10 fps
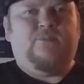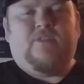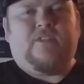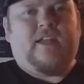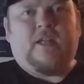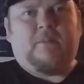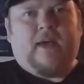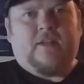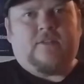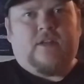Decided to
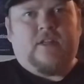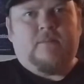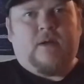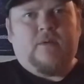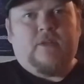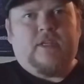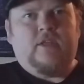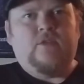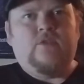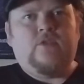pass on it. I'm not really a
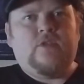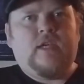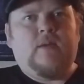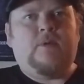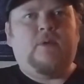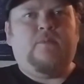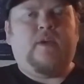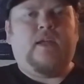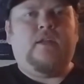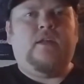huge GameCube
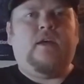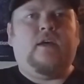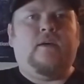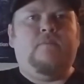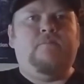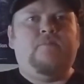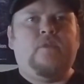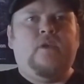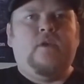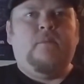fan.
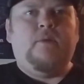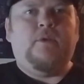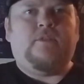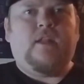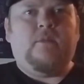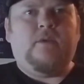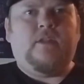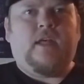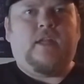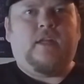But he was telling me
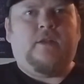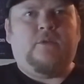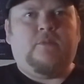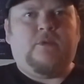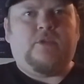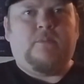that there was a bunch of